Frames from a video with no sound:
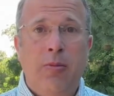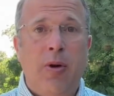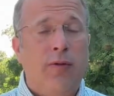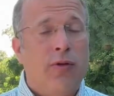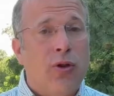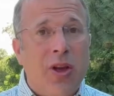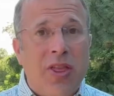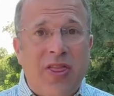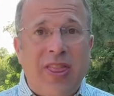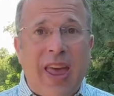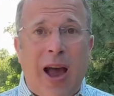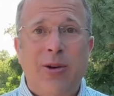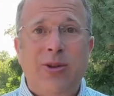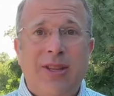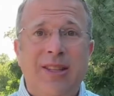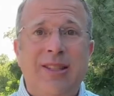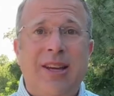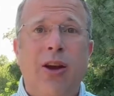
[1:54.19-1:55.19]
Over
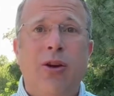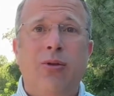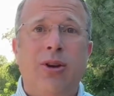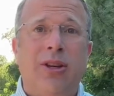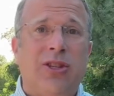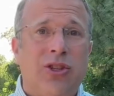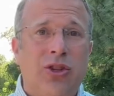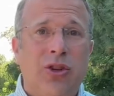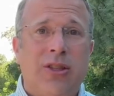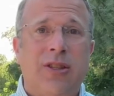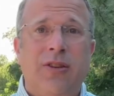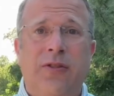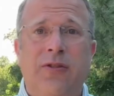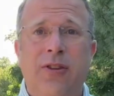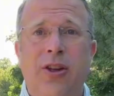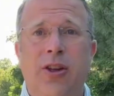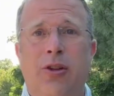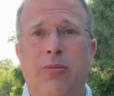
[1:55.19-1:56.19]
1,000 terrorists just to
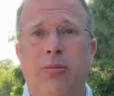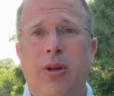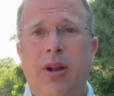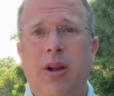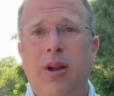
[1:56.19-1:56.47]
film.